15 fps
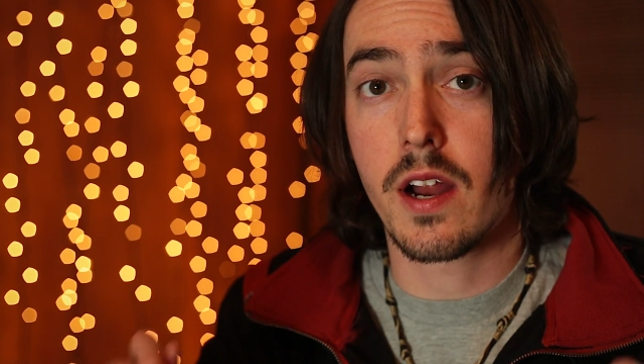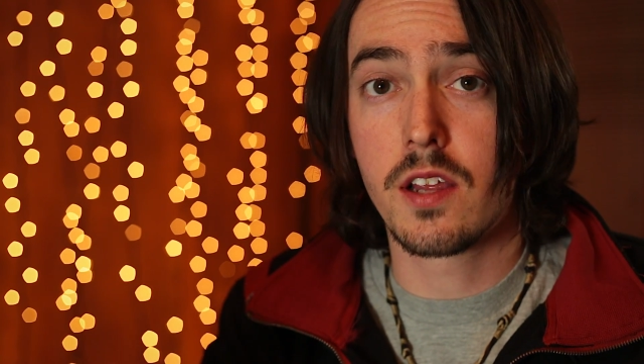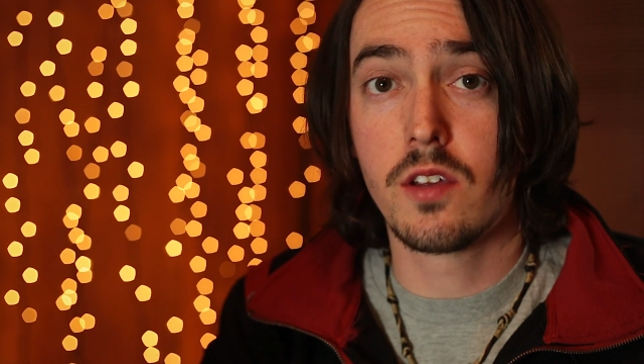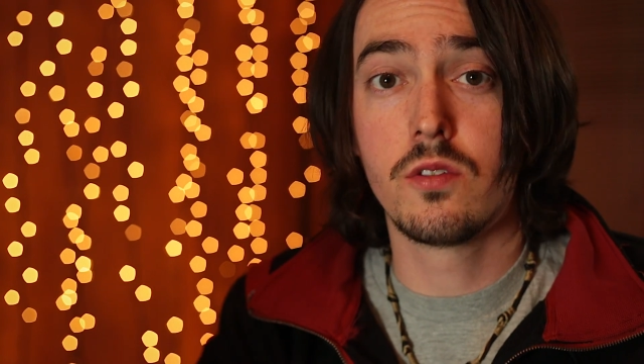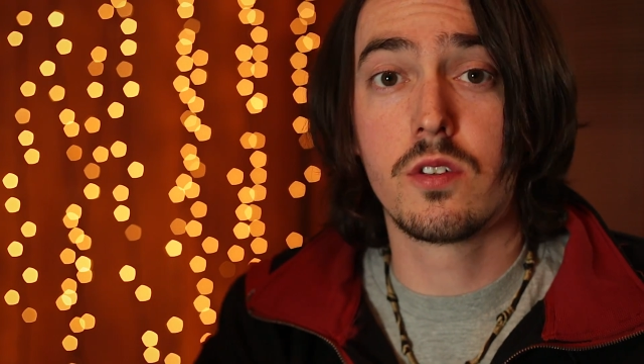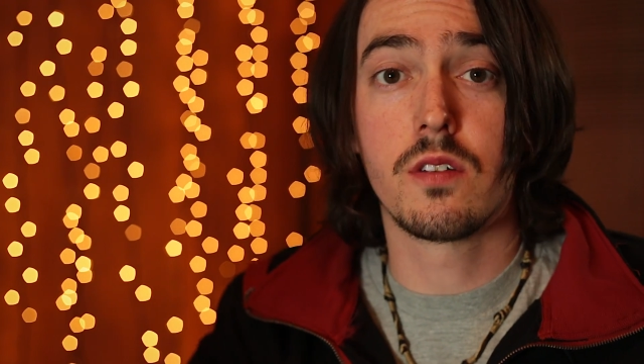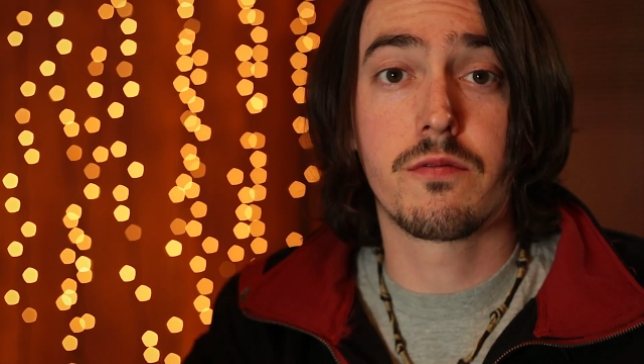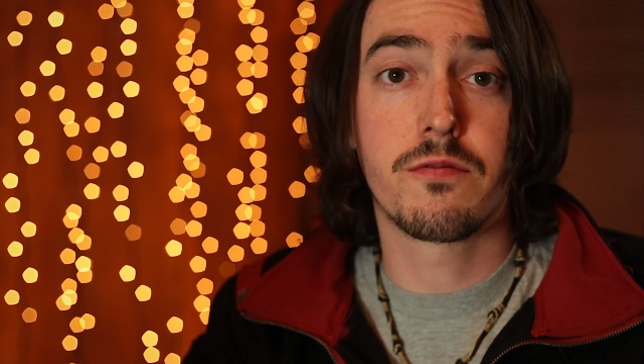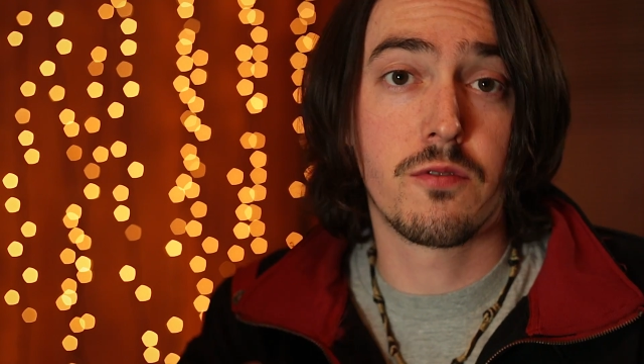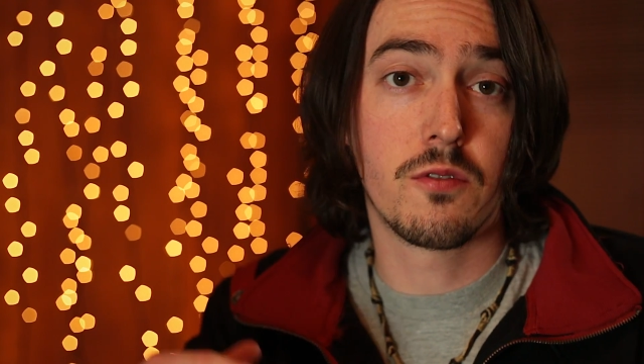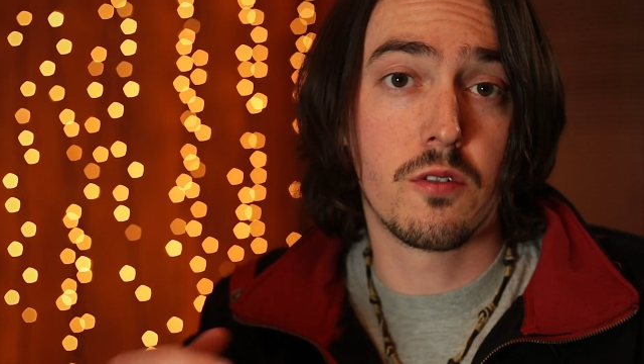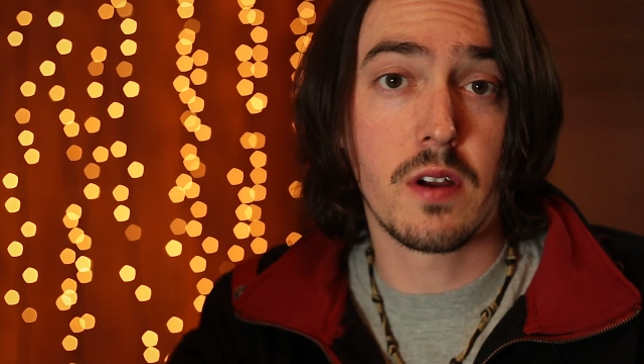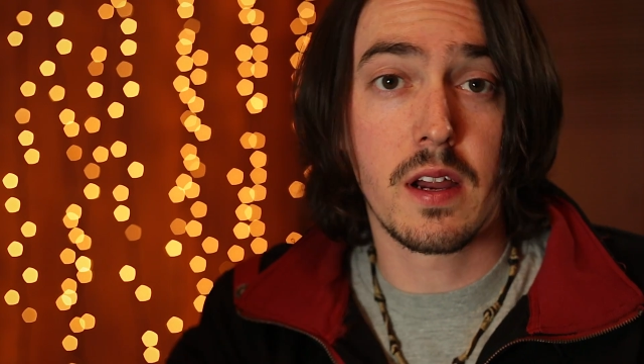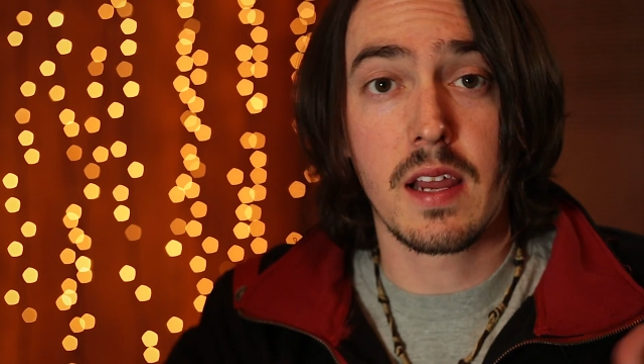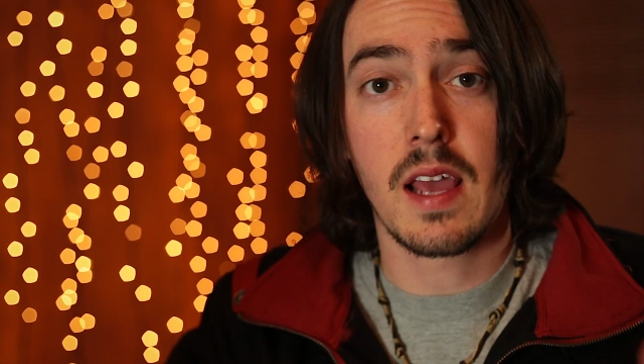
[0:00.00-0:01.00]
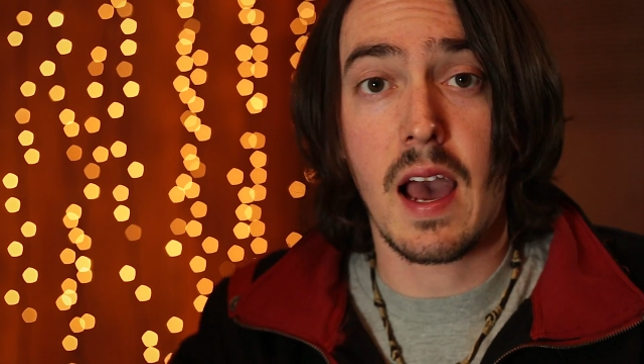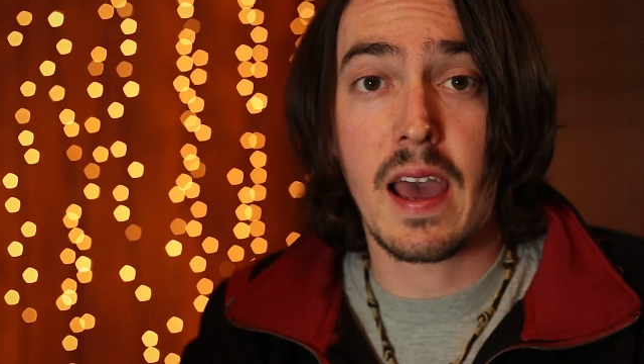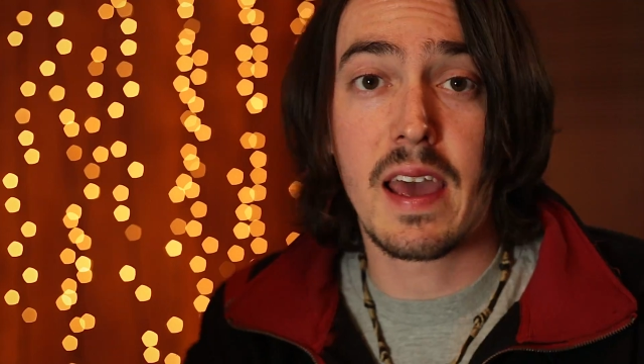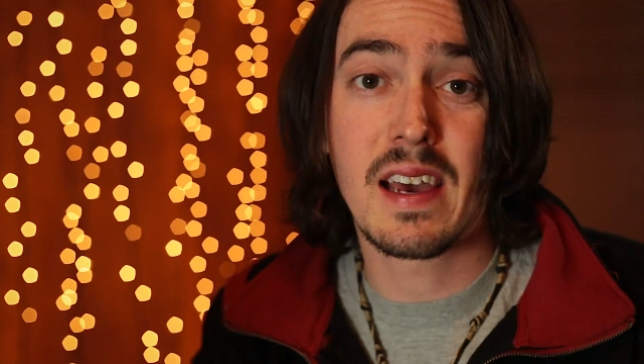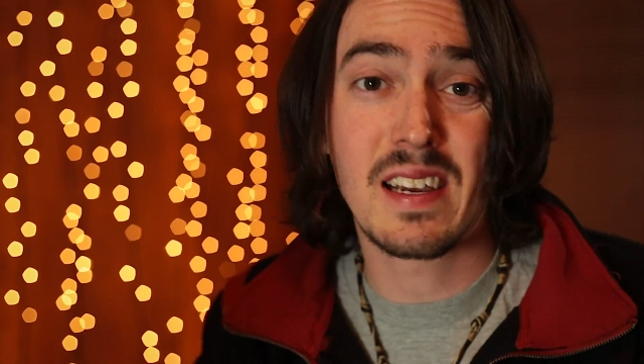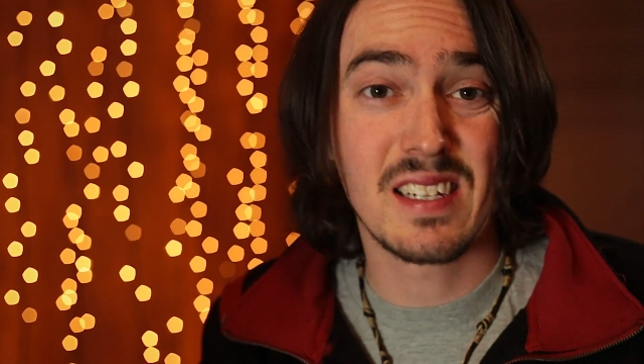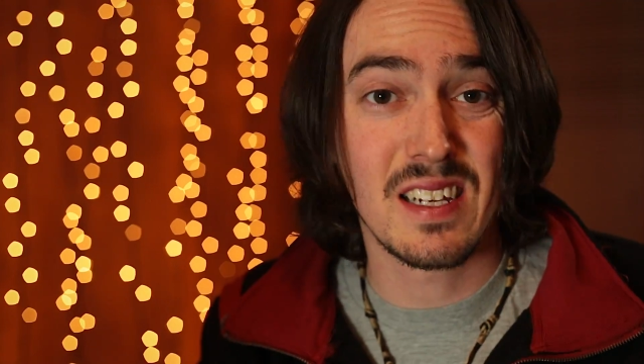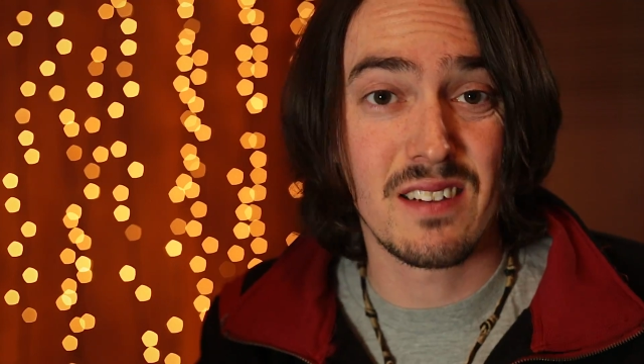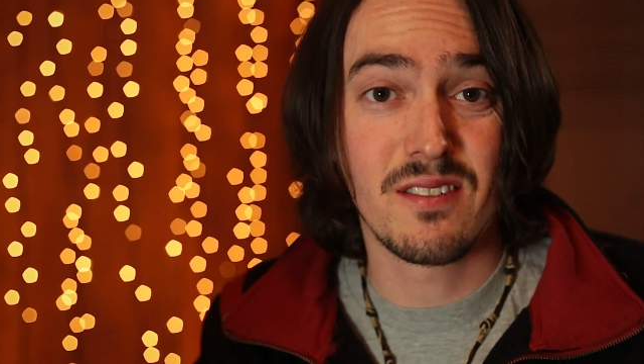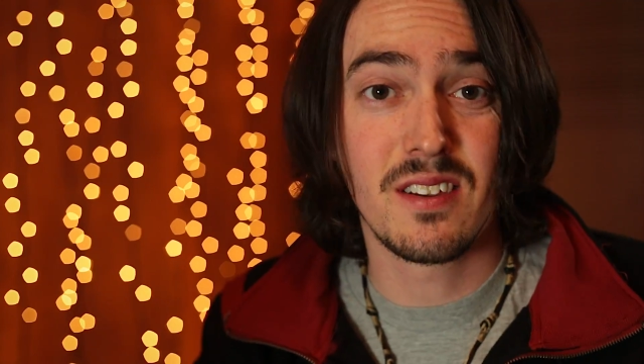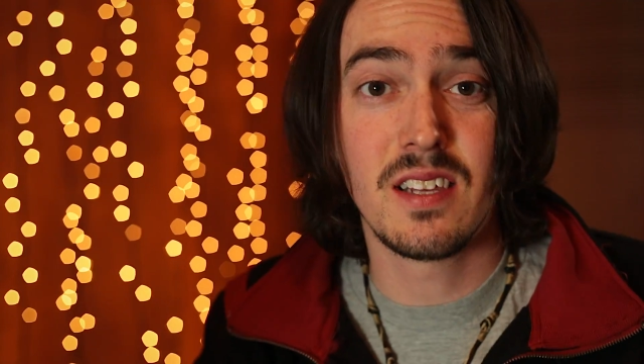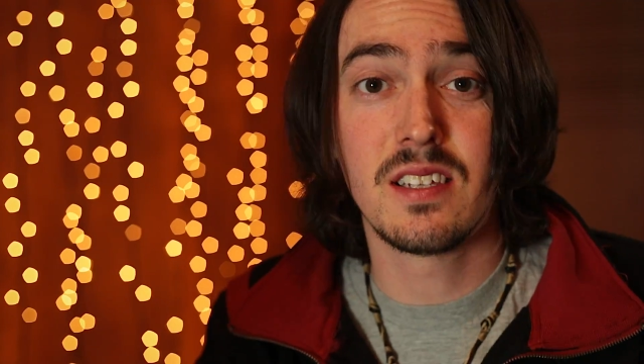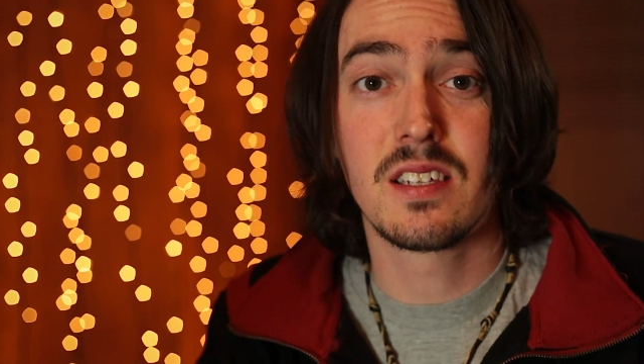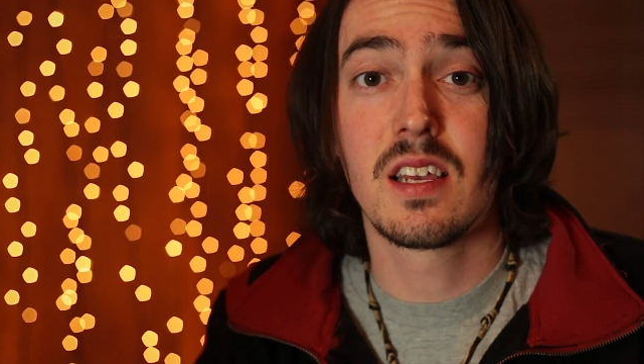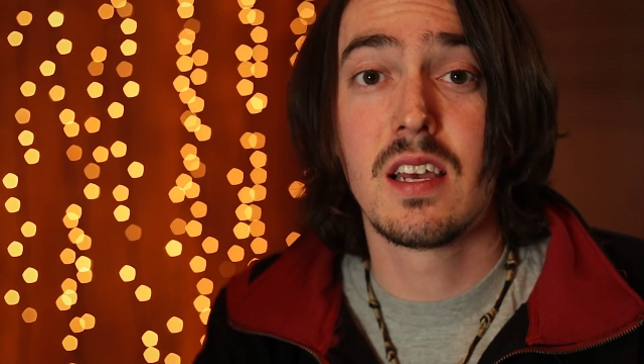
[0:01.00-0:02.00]
to use it for any high
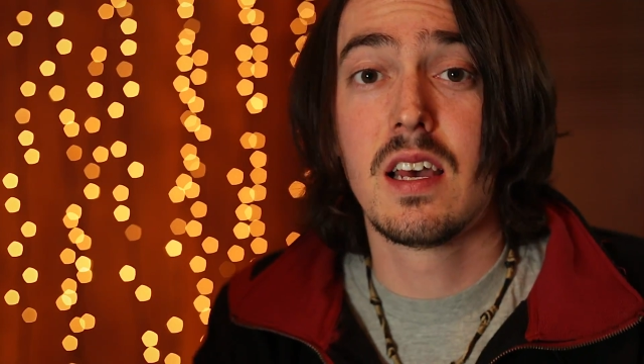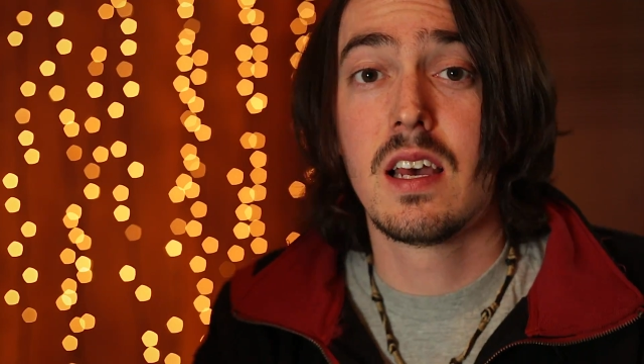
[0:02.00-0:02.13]
activities,